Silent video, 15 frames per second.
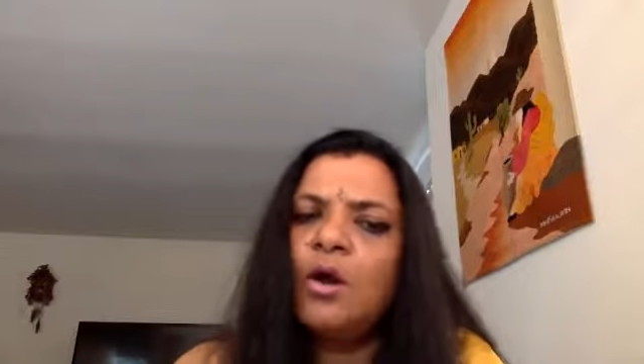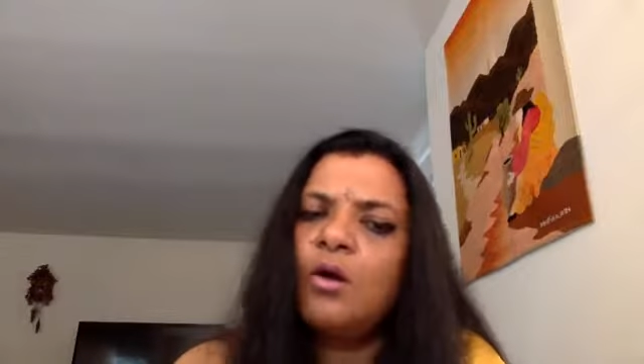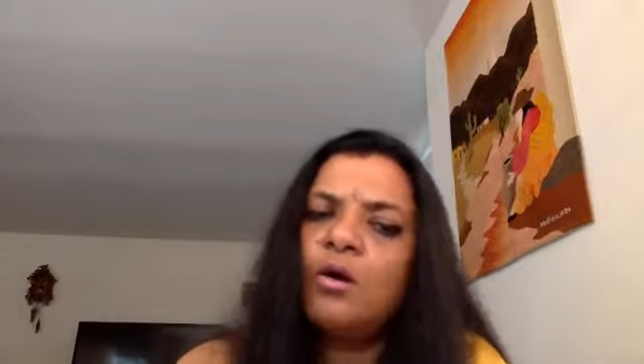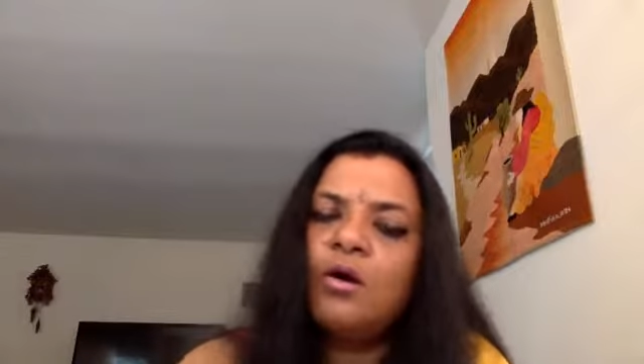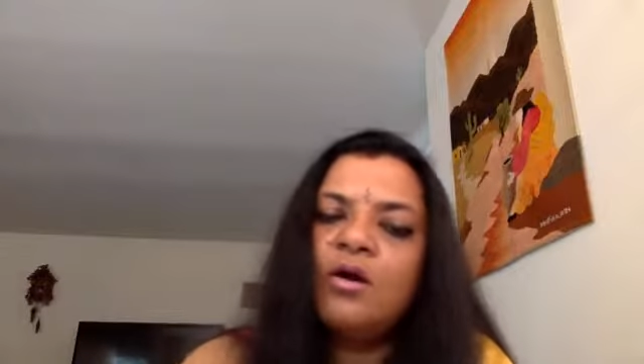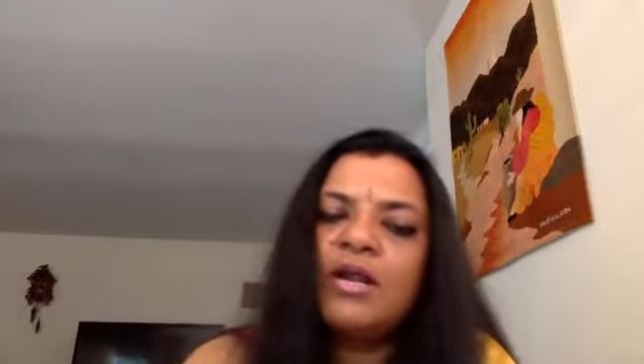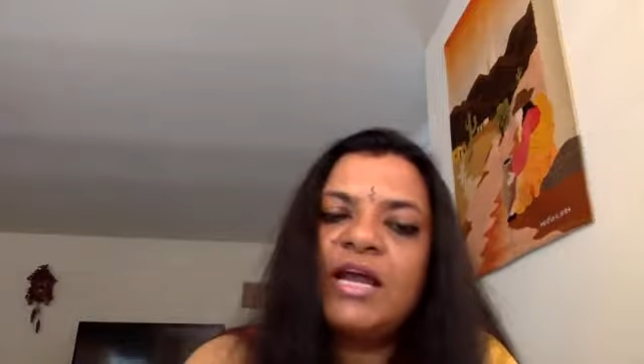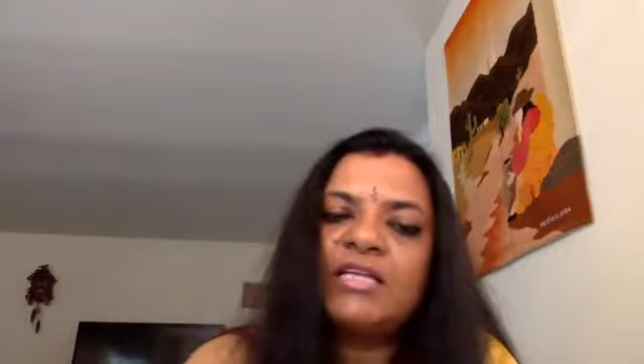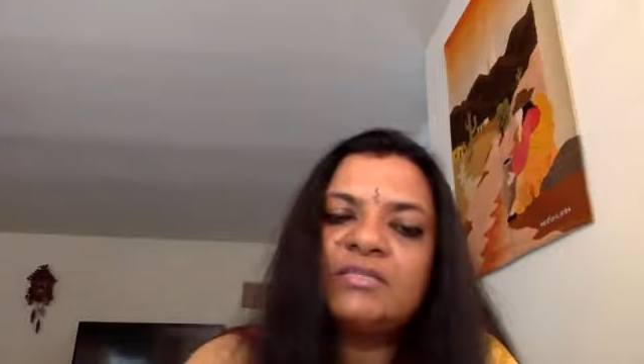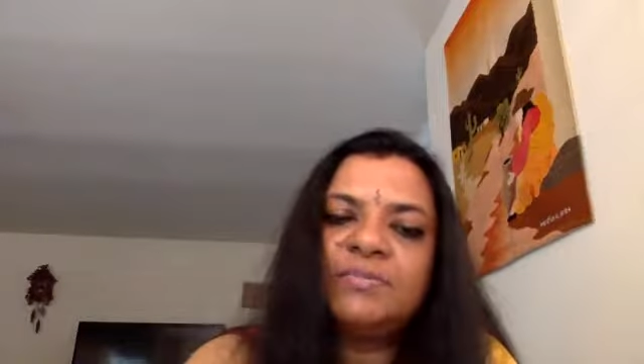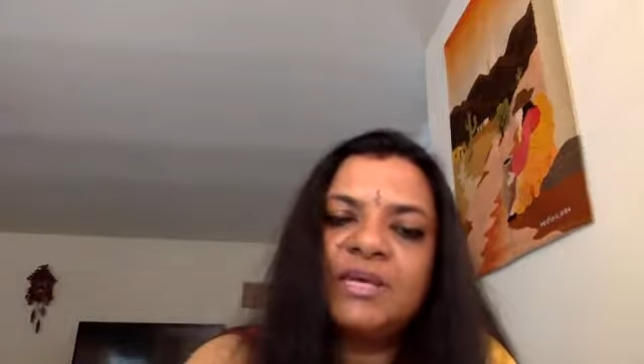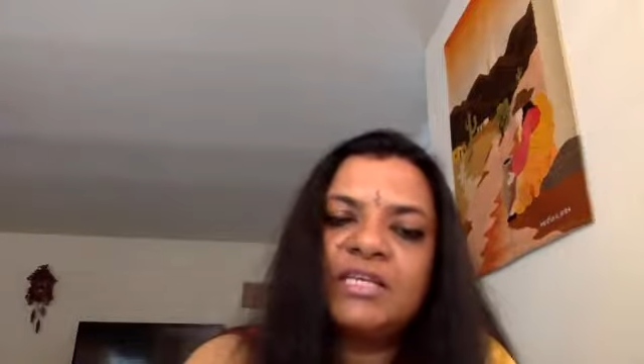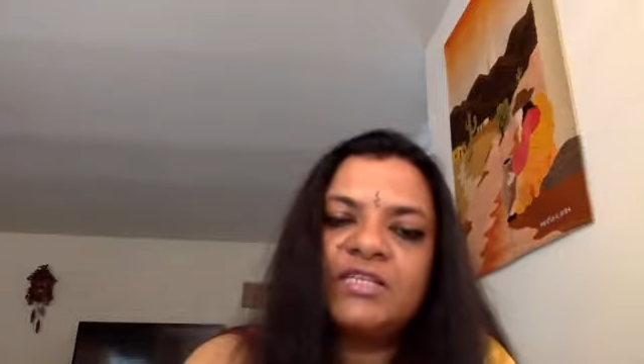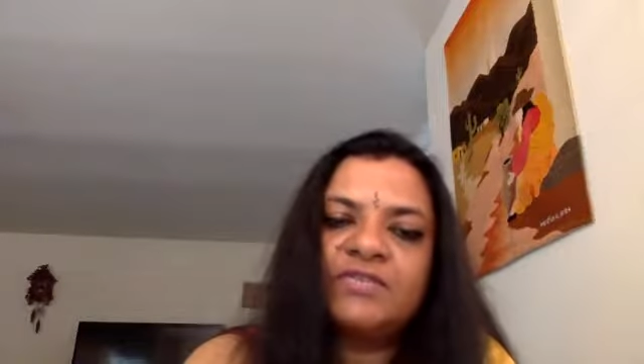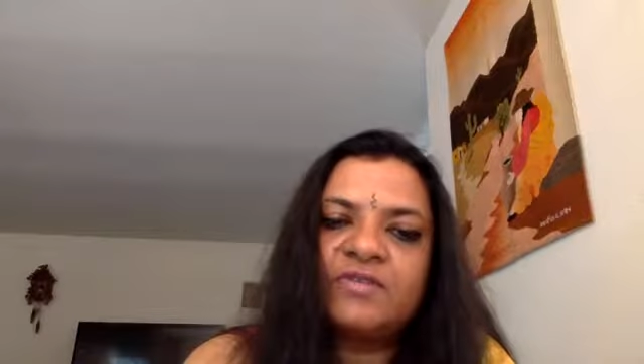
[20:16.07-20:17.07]
all
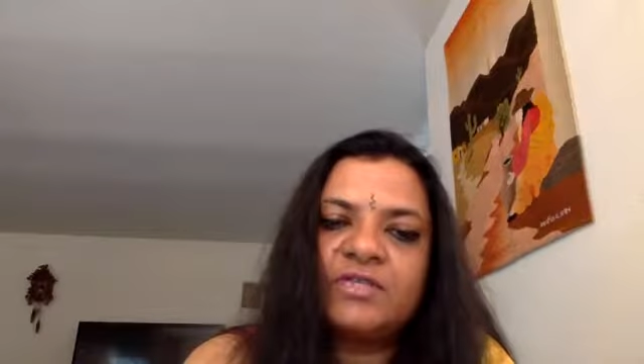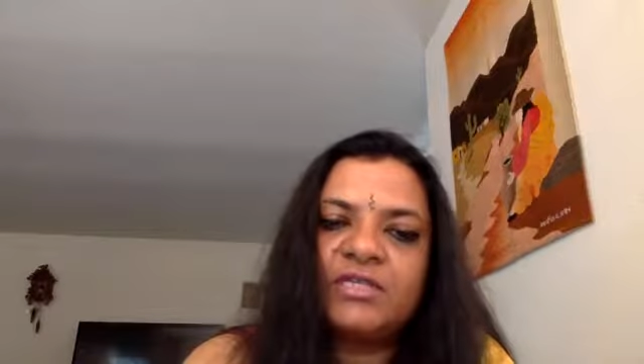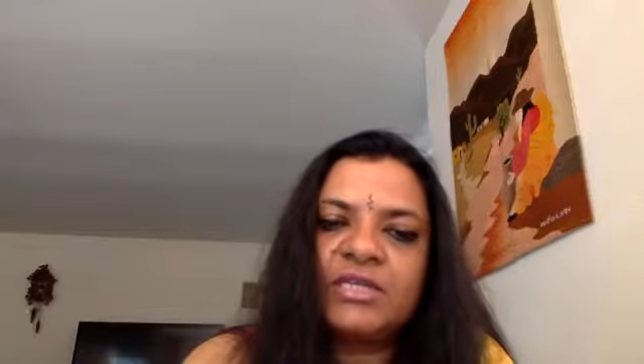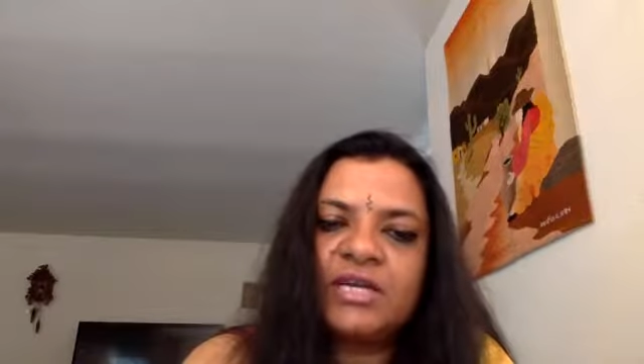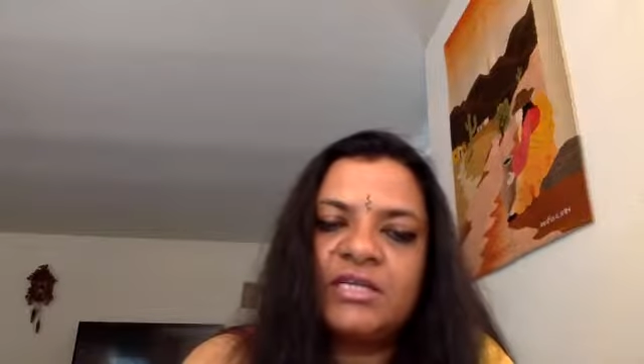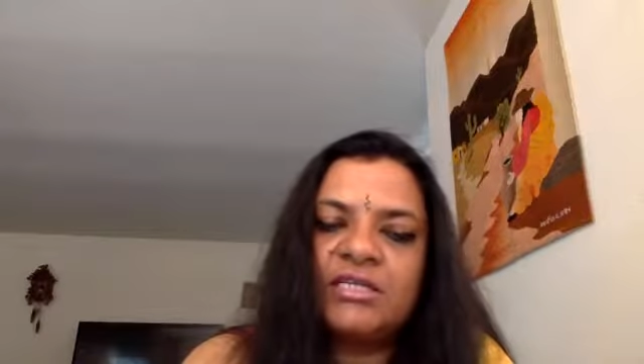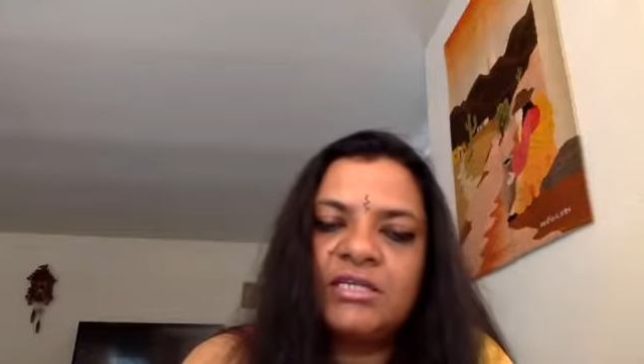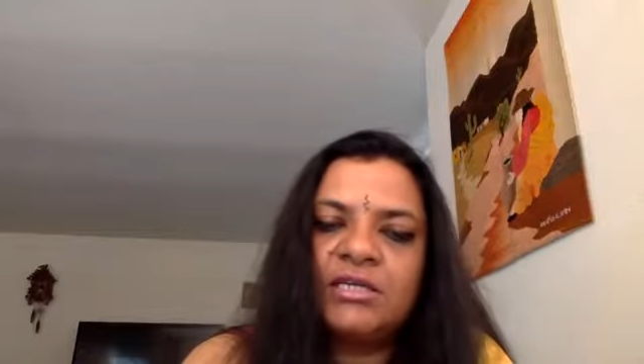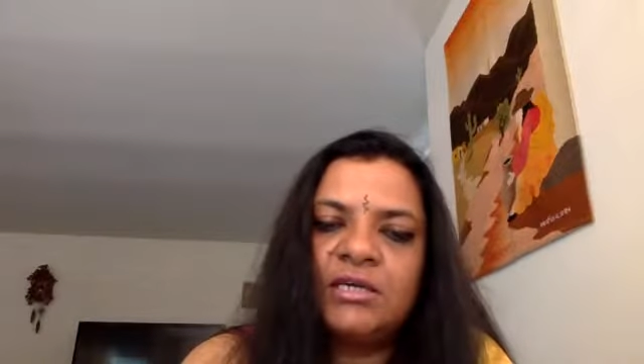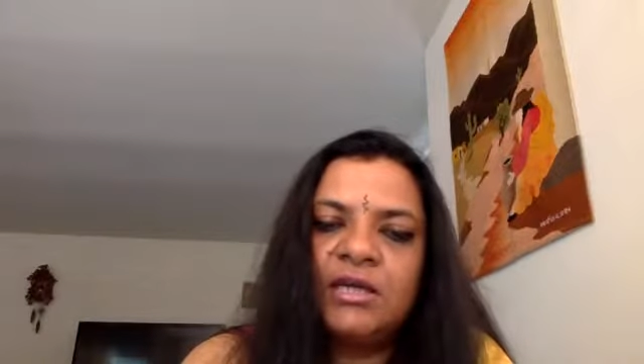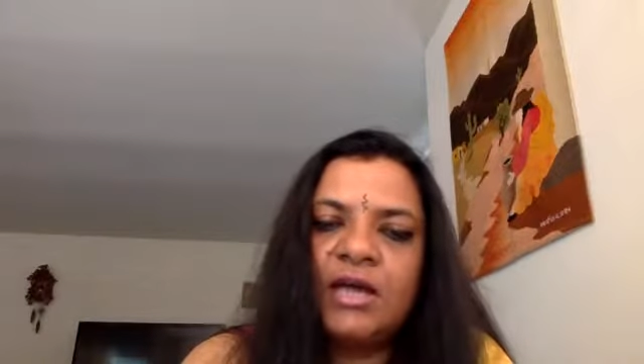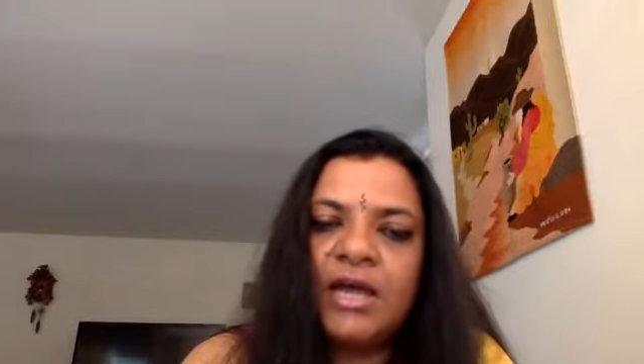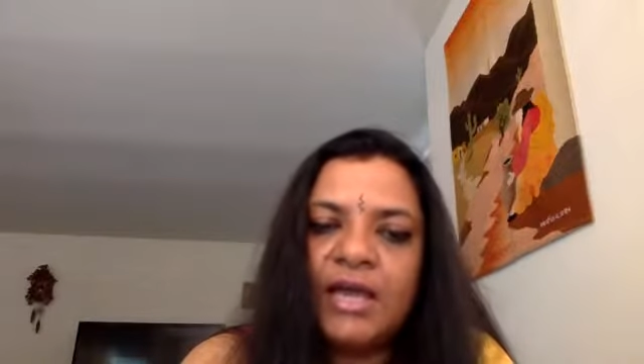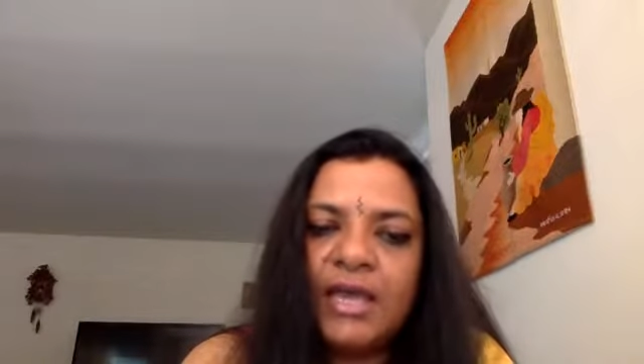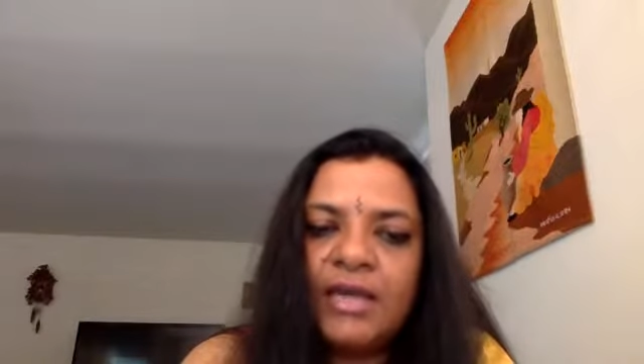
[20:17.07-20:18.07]
aspects of society.
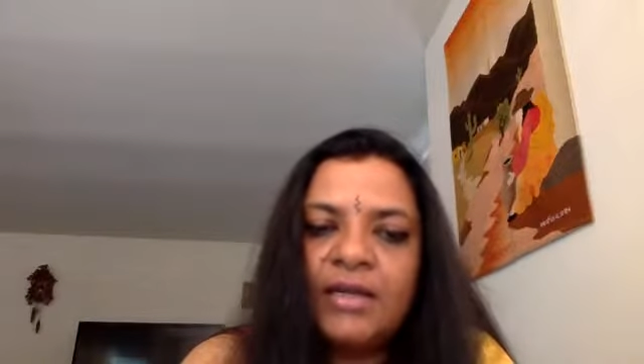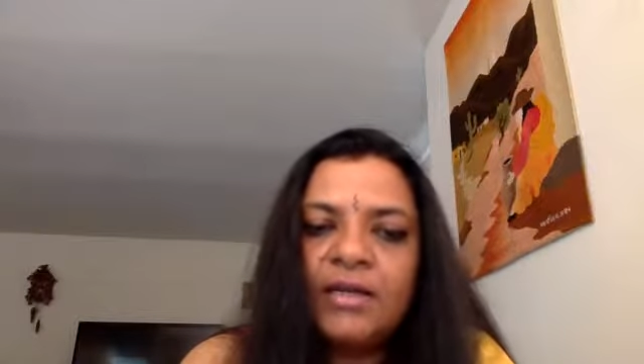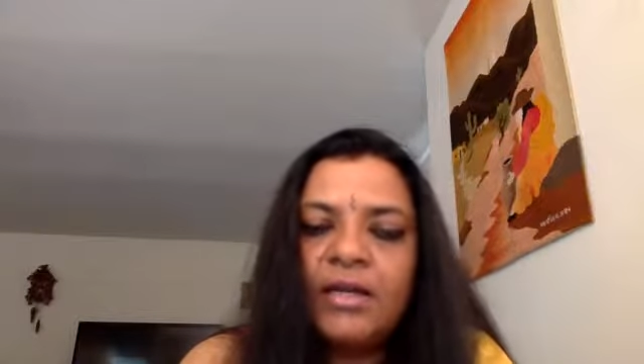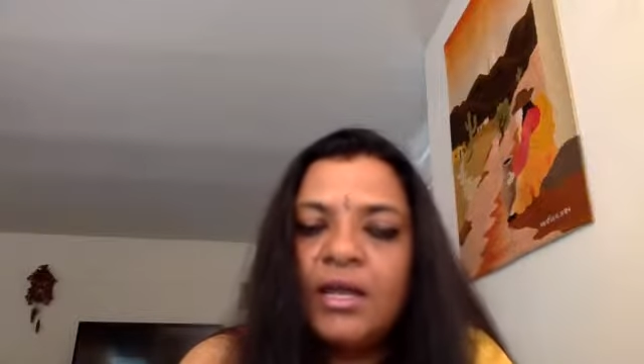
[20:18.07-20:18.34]
Again,